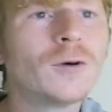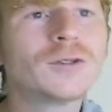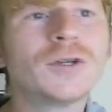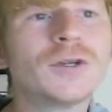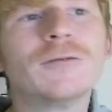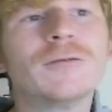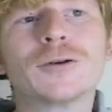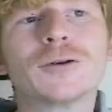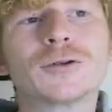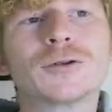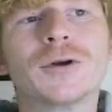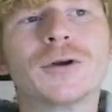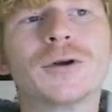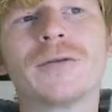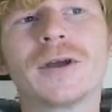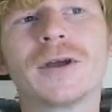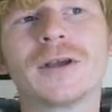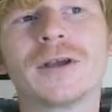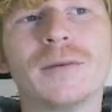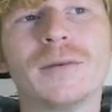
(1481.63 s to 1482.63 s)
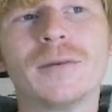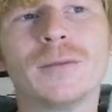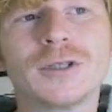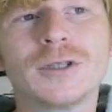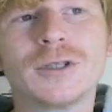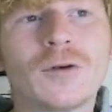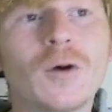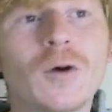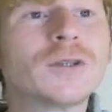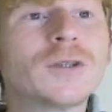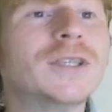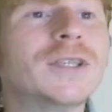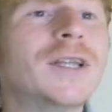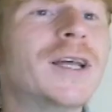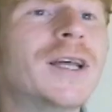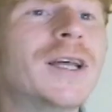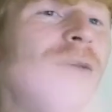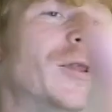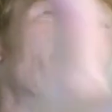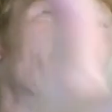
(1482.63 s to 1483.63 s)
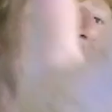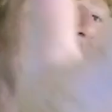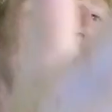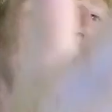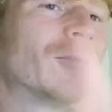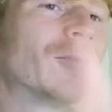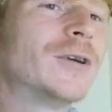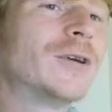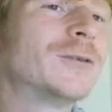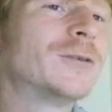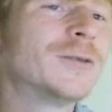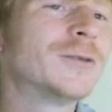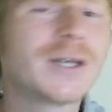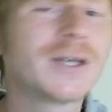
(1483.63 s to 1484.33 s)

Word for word: Rush Royale, thank you very much. And of course, it didn't give me the purple crystals.